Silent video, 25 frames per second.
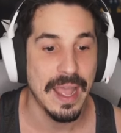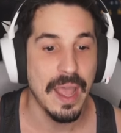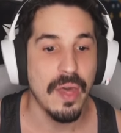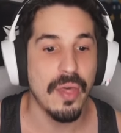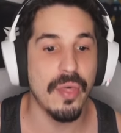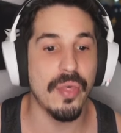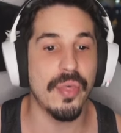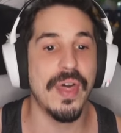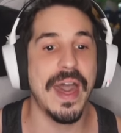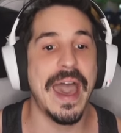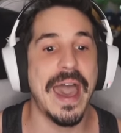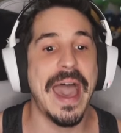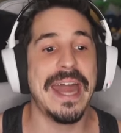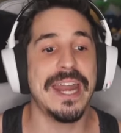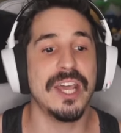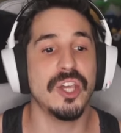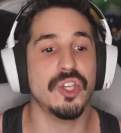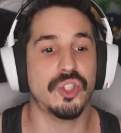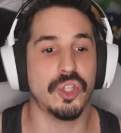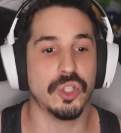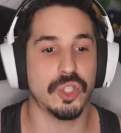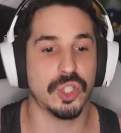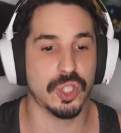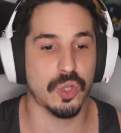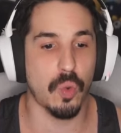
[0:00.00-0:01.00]
That is
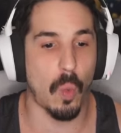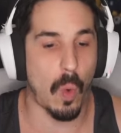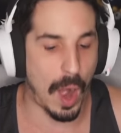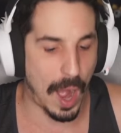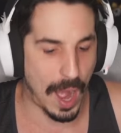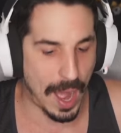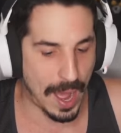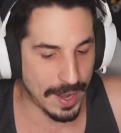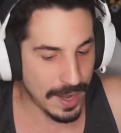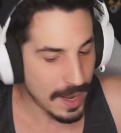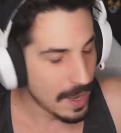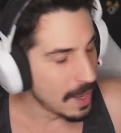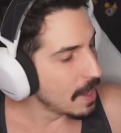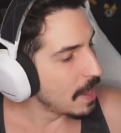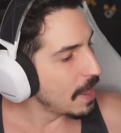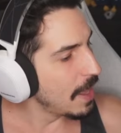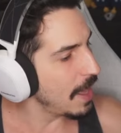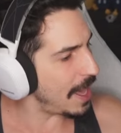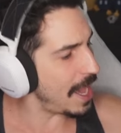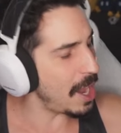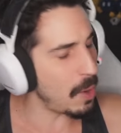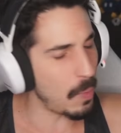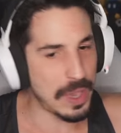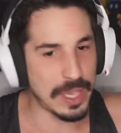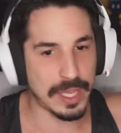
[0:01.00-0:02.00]
the squad.
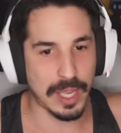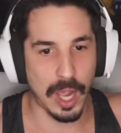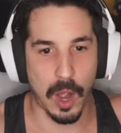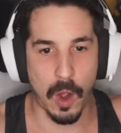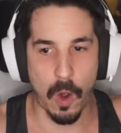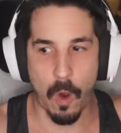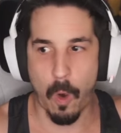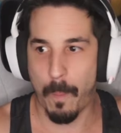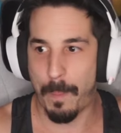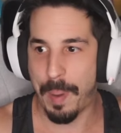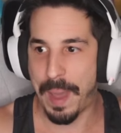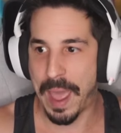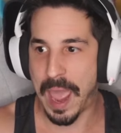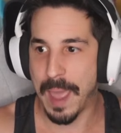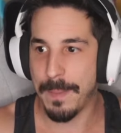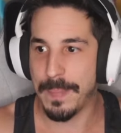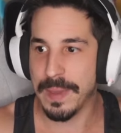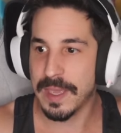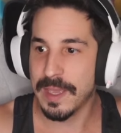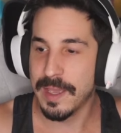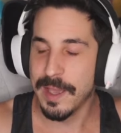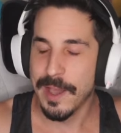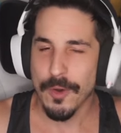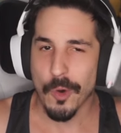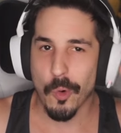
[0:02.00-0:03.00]
Here we go,
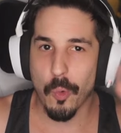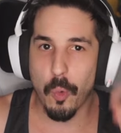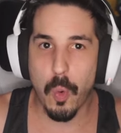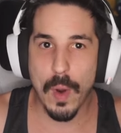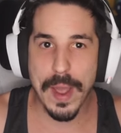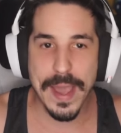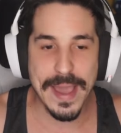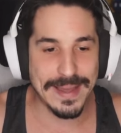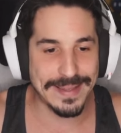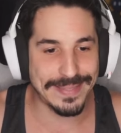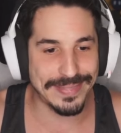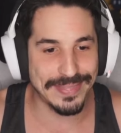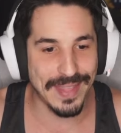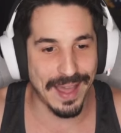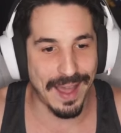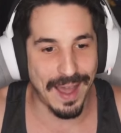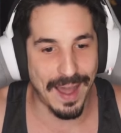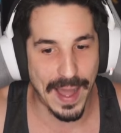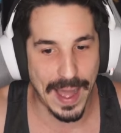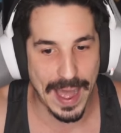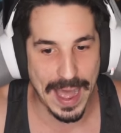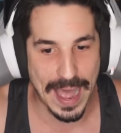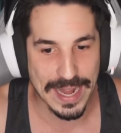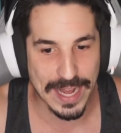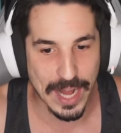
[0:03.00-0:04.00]
baby. Week
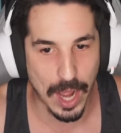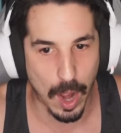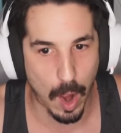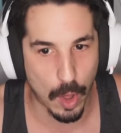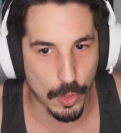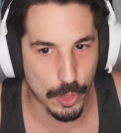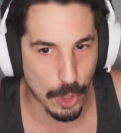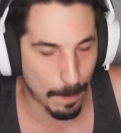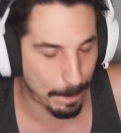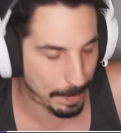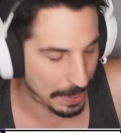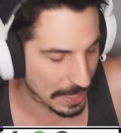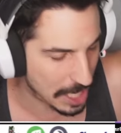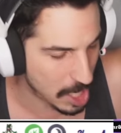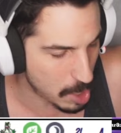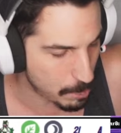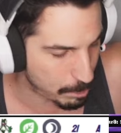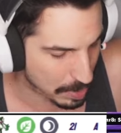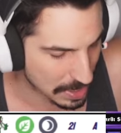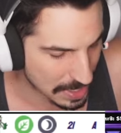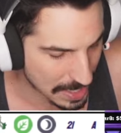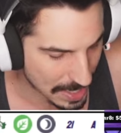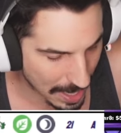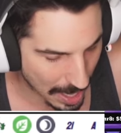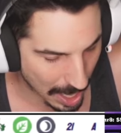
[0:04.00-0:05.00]
9 of the
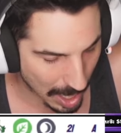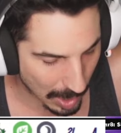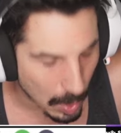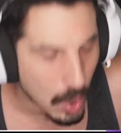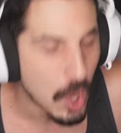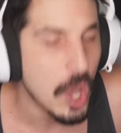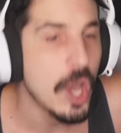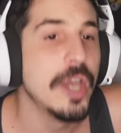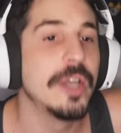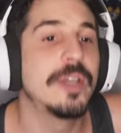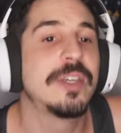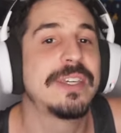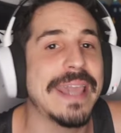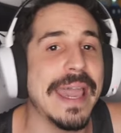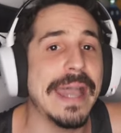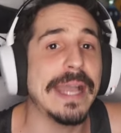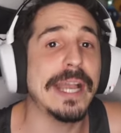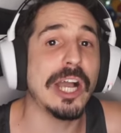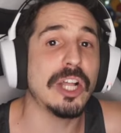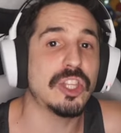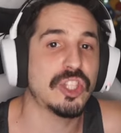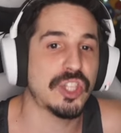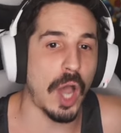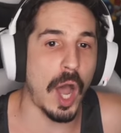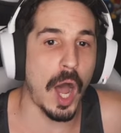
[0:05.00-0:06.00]
PPL
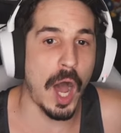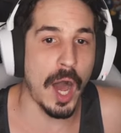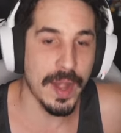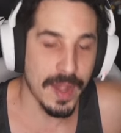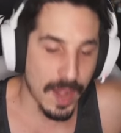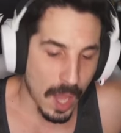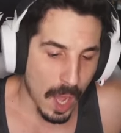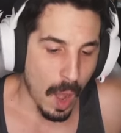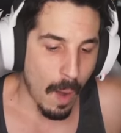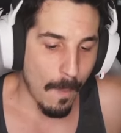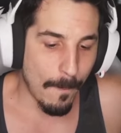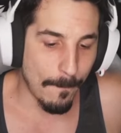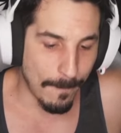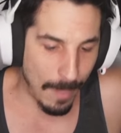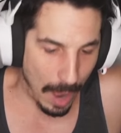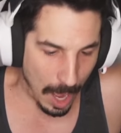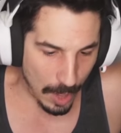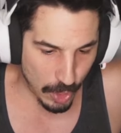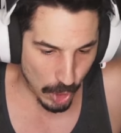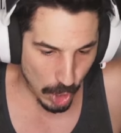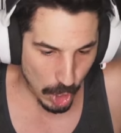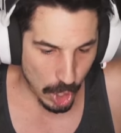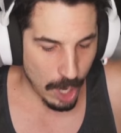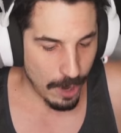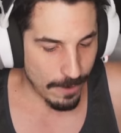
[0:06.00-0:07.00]
Gigaton
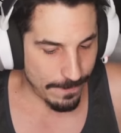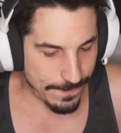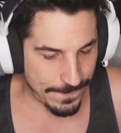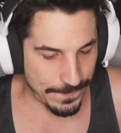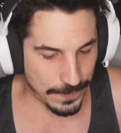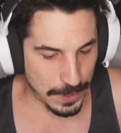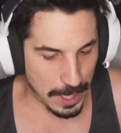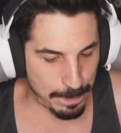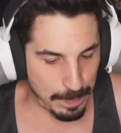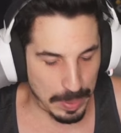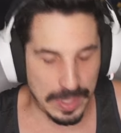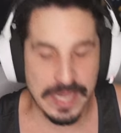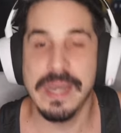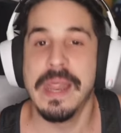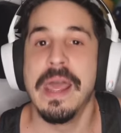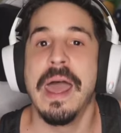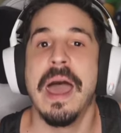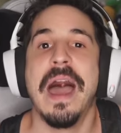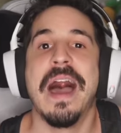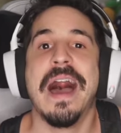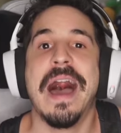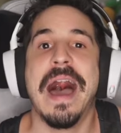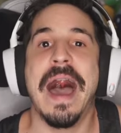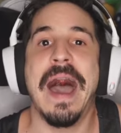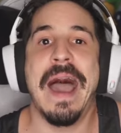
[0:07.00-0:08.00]
mother flipping
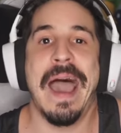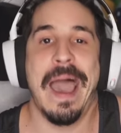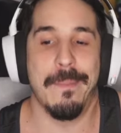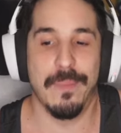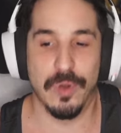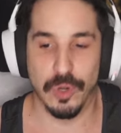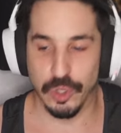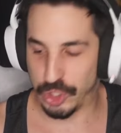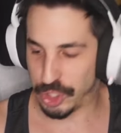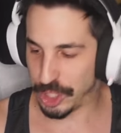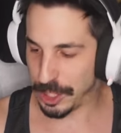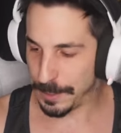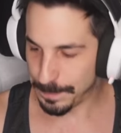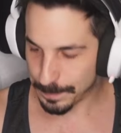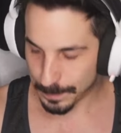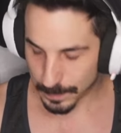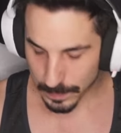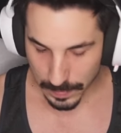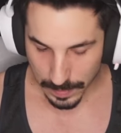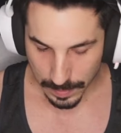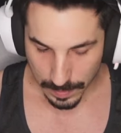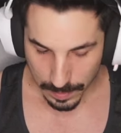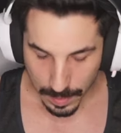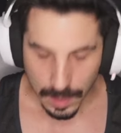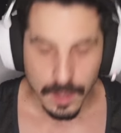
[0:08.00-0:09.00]
hammers.
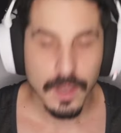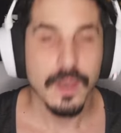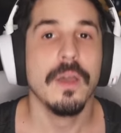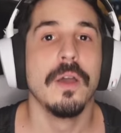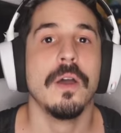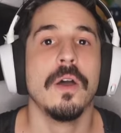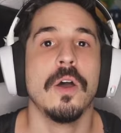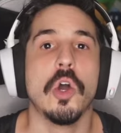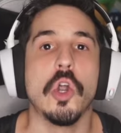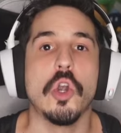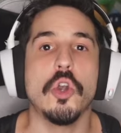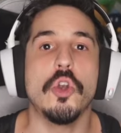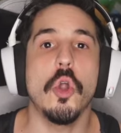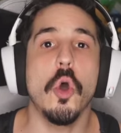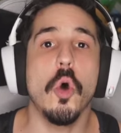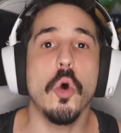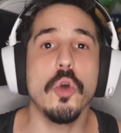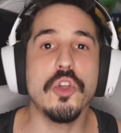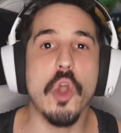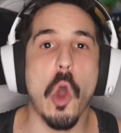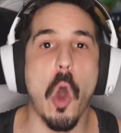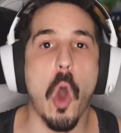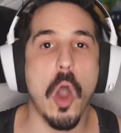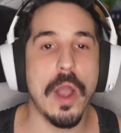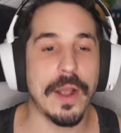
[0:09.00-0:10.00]
New
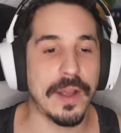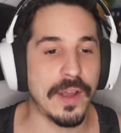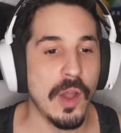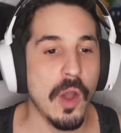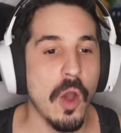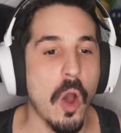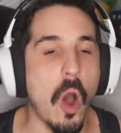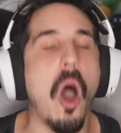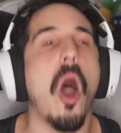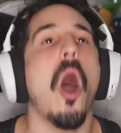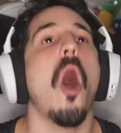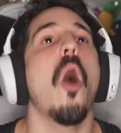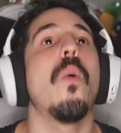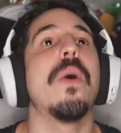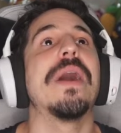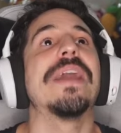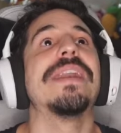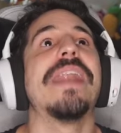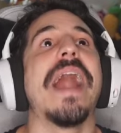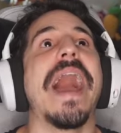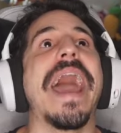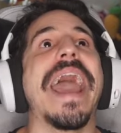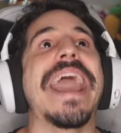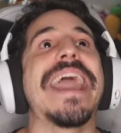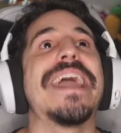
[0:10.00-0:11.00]
York,
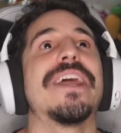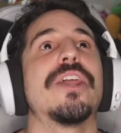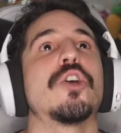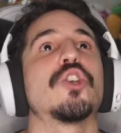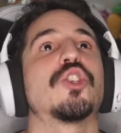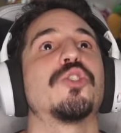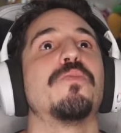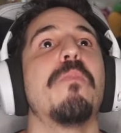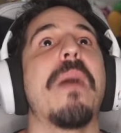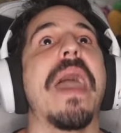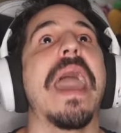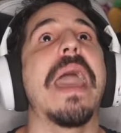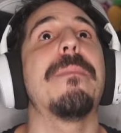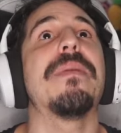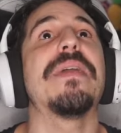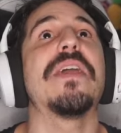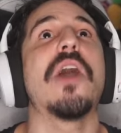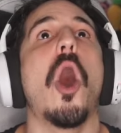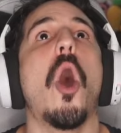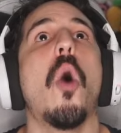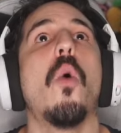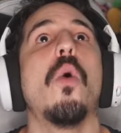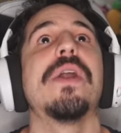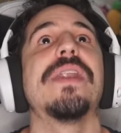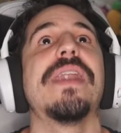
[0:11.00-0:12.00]
0-8ers. Maybe
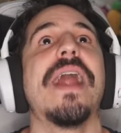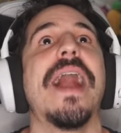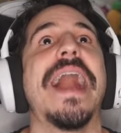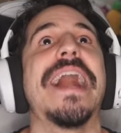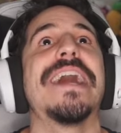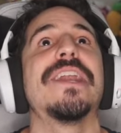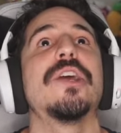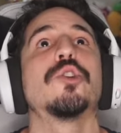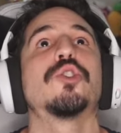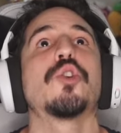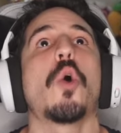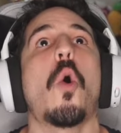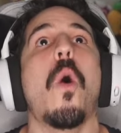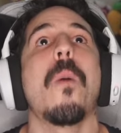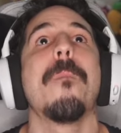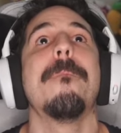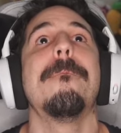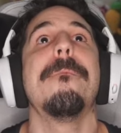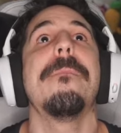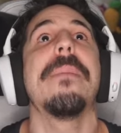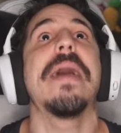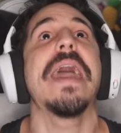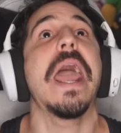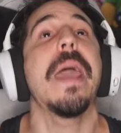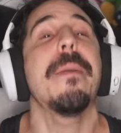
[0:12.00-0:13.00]
0-9ers or
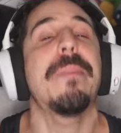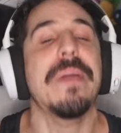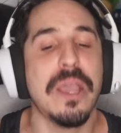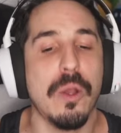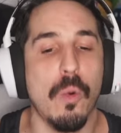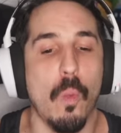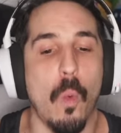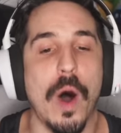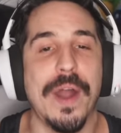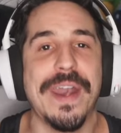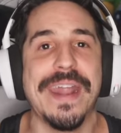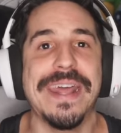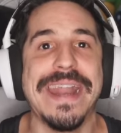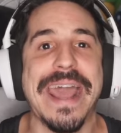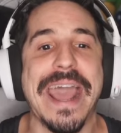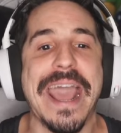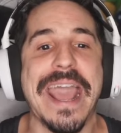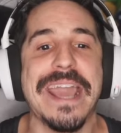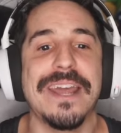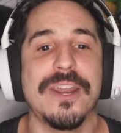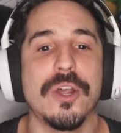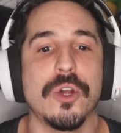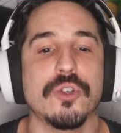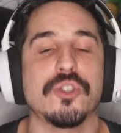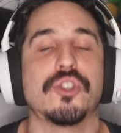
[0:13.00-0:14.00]
maybe
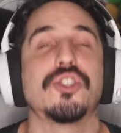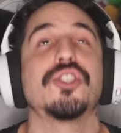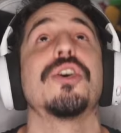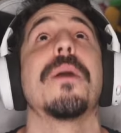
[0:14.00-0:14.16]
1-8ers.